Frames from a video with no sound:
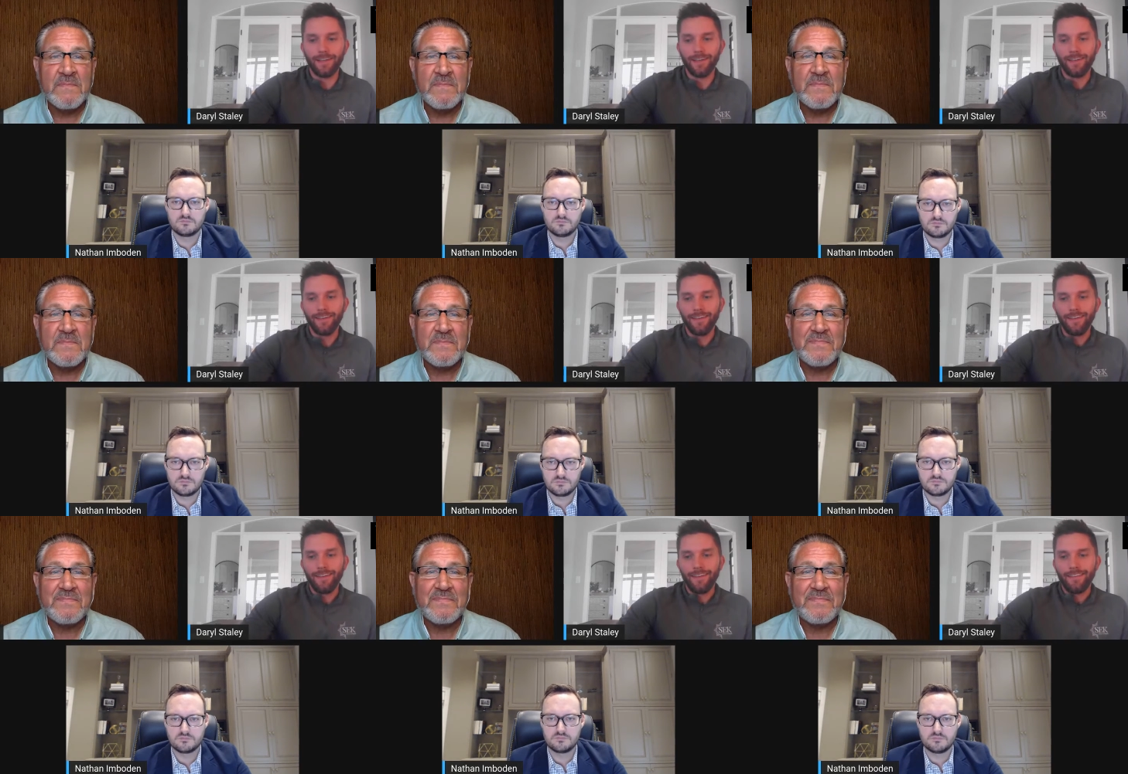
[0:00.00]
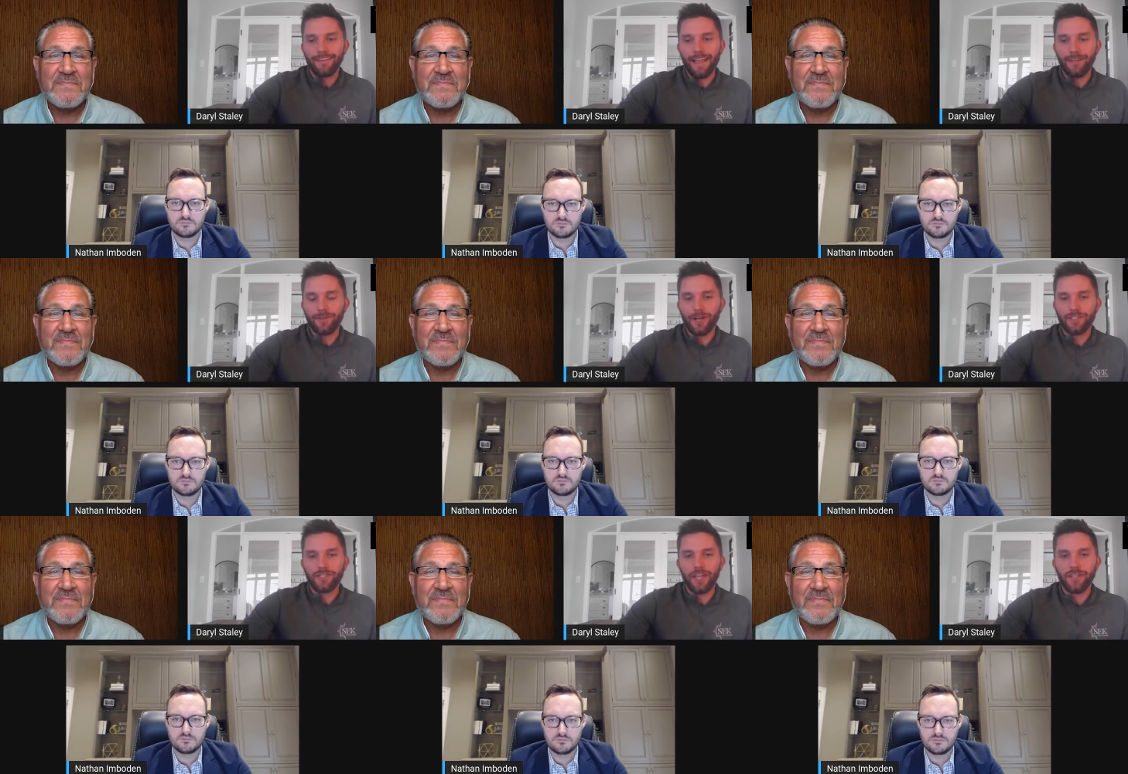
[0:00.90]
Speaker 1: uh, the calendar
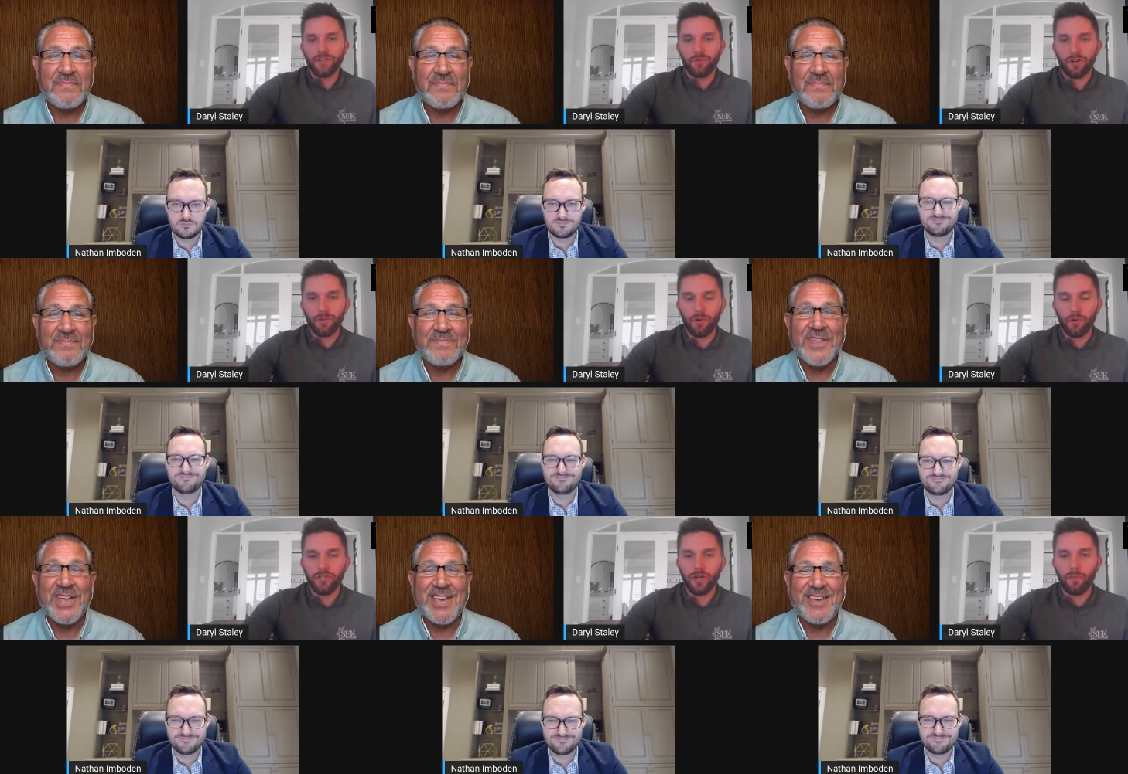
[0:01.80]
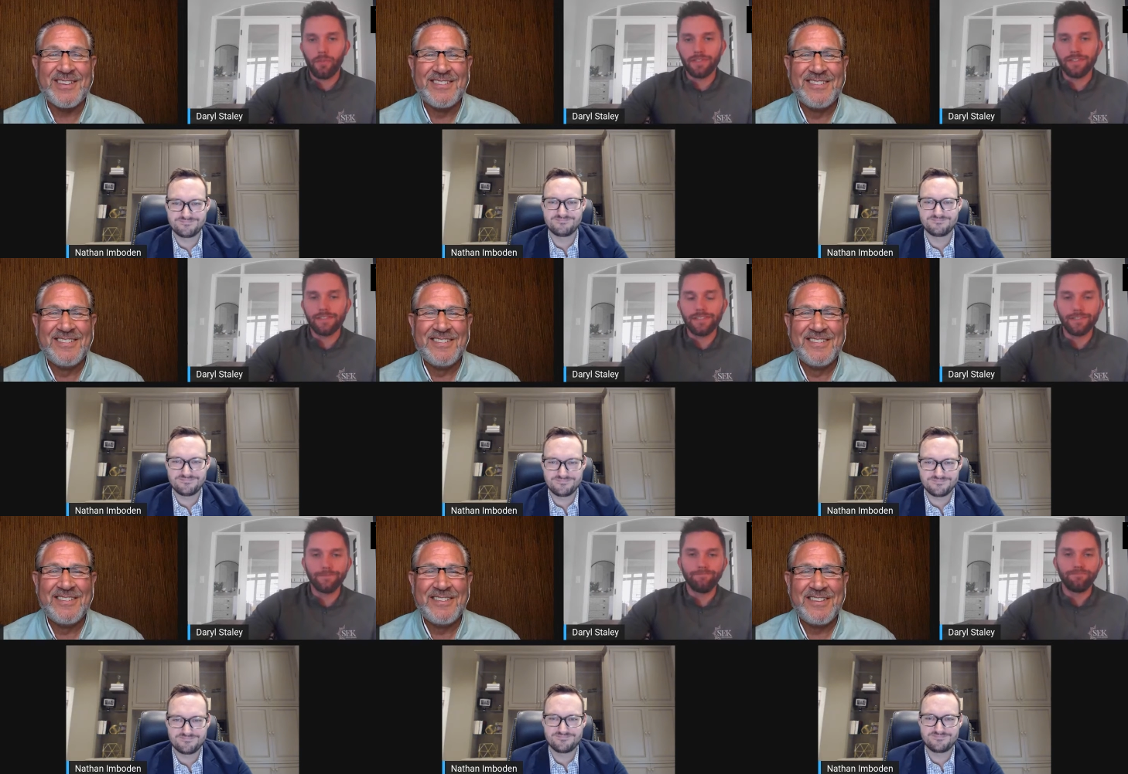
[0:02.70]
has changed and we're approaching our busy
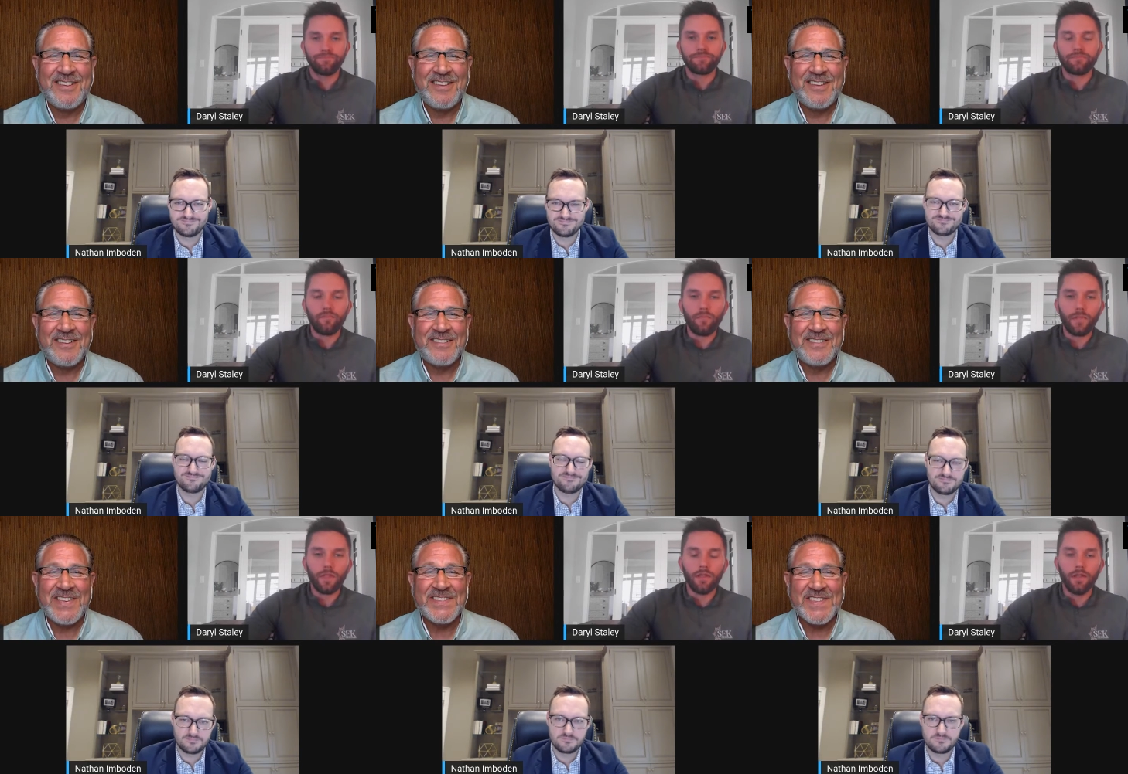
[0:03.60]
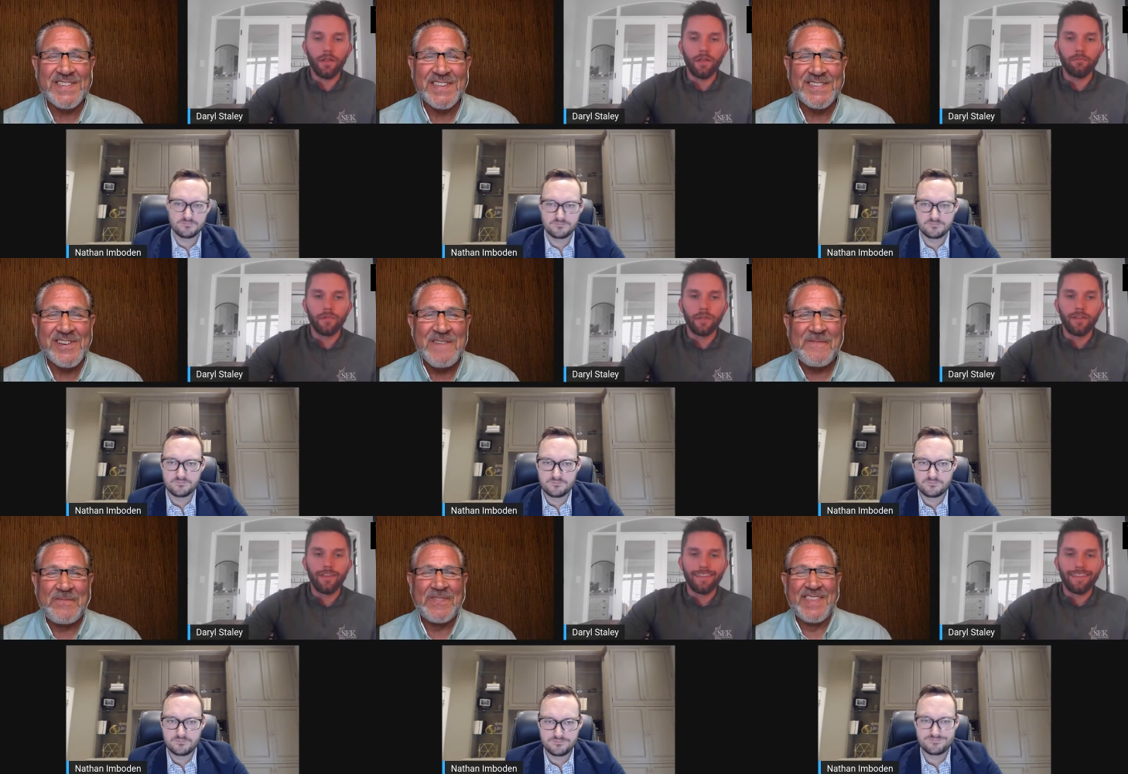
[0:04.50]
season.
Speaker 2: Tis the season,
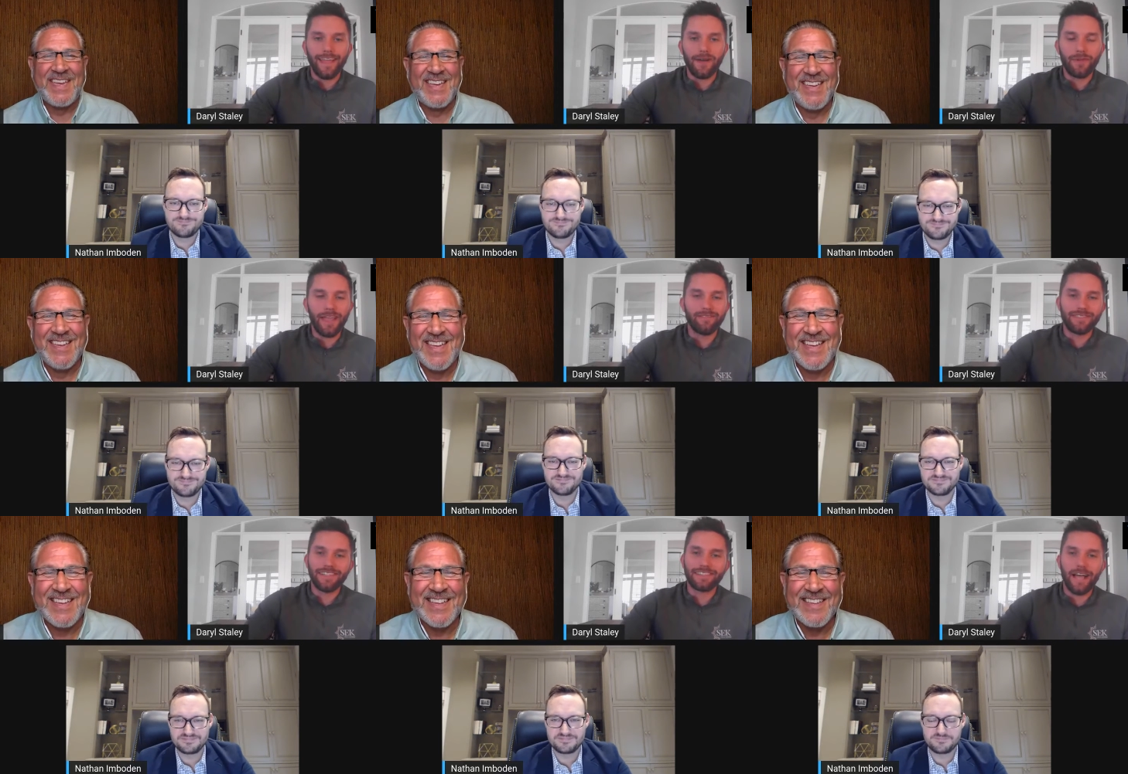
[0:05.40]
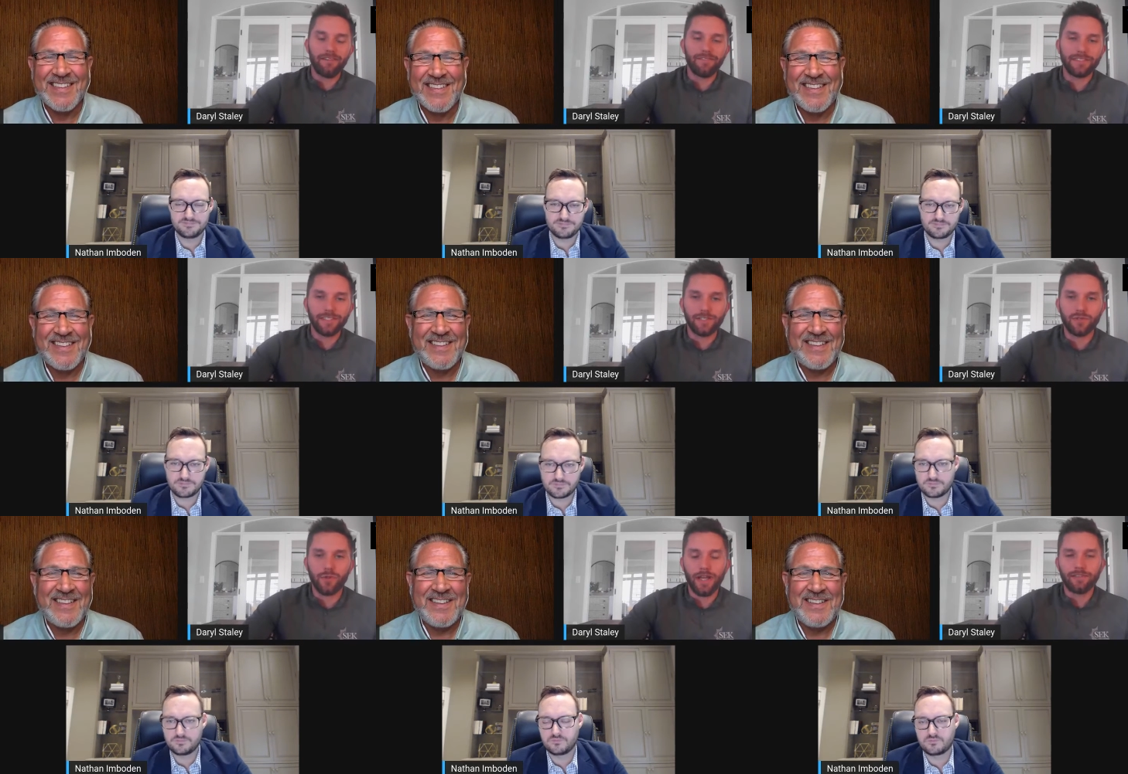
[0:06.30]
right?
Speaker 1: Yeah, we have six
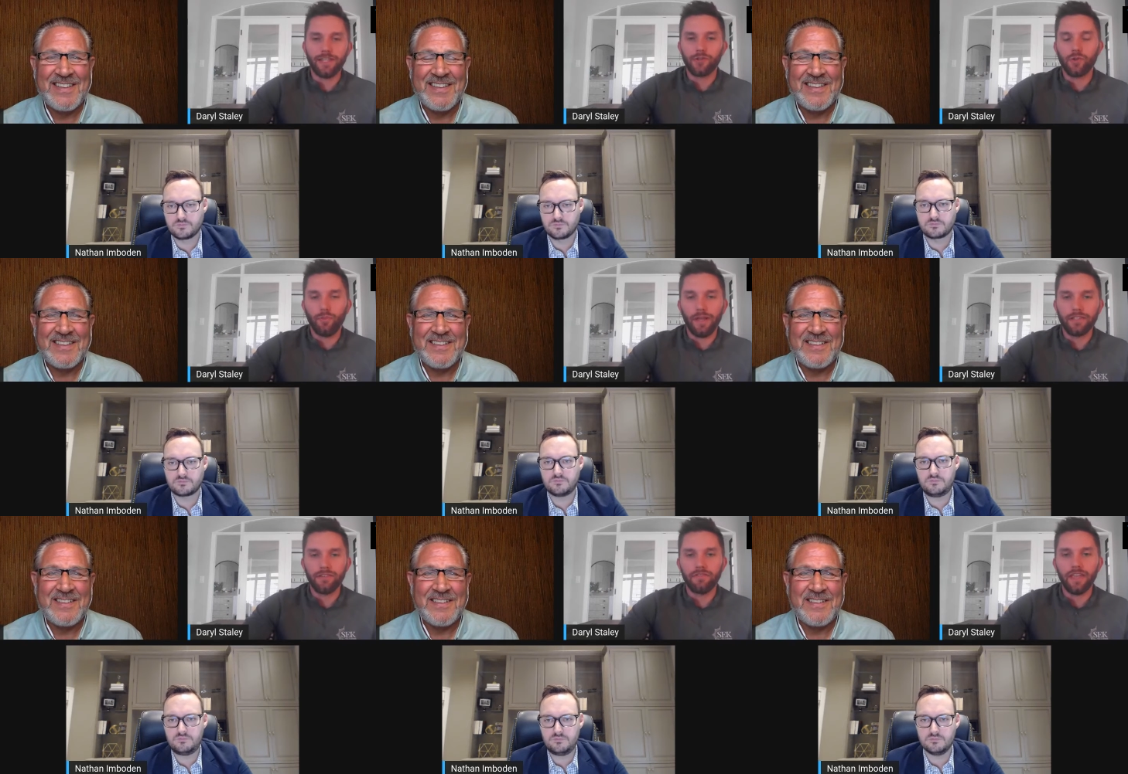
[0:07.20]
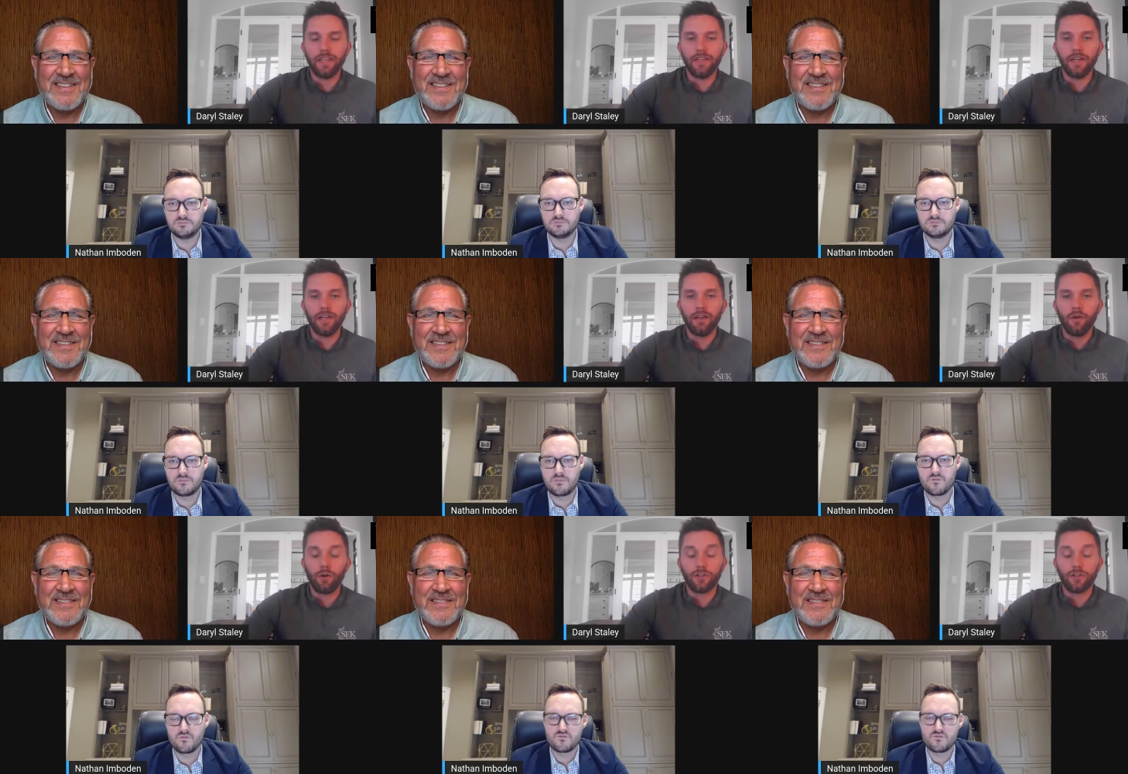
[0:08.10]
offices throughout central Pennsylvania,